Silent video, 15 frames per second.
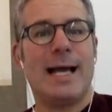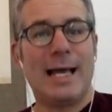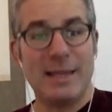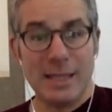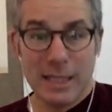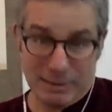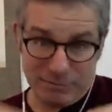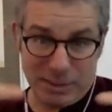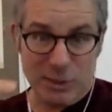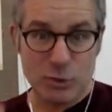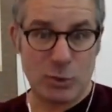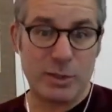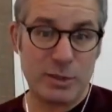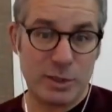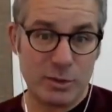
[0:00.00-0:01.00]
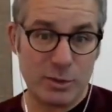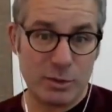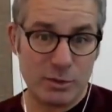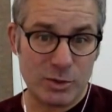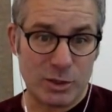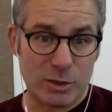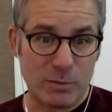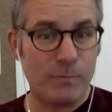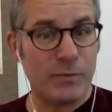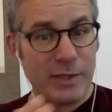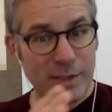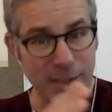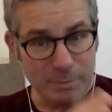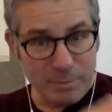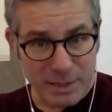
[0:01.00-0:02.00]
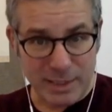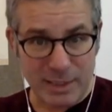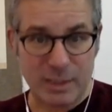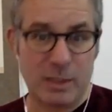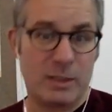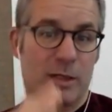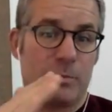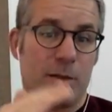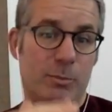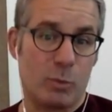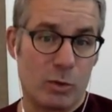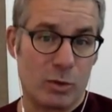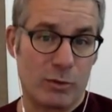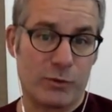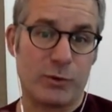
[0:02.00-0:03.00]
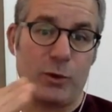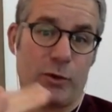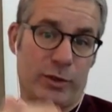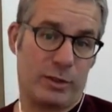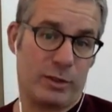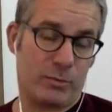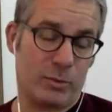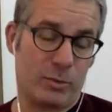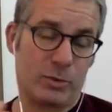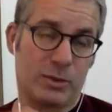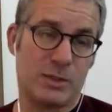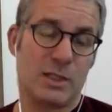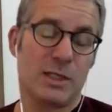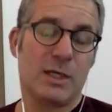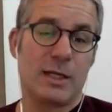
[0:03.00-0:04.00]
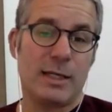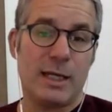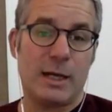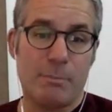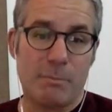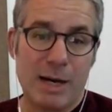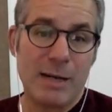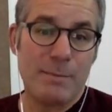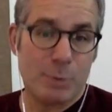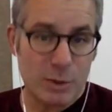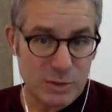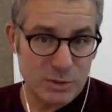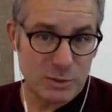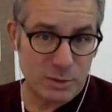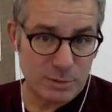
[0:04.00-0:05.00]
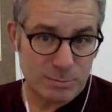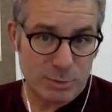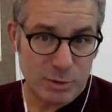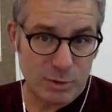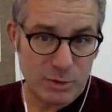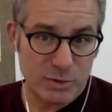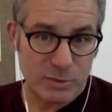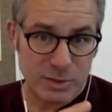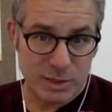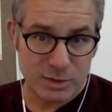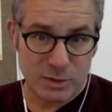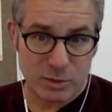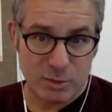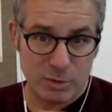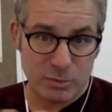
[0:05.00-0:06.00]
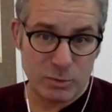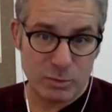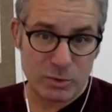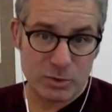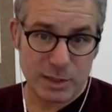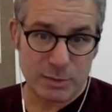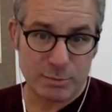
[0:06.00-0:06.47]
And then if they join the dojo, then they begin a little bit more learning the rules. Now, my personal approach with this learn the rules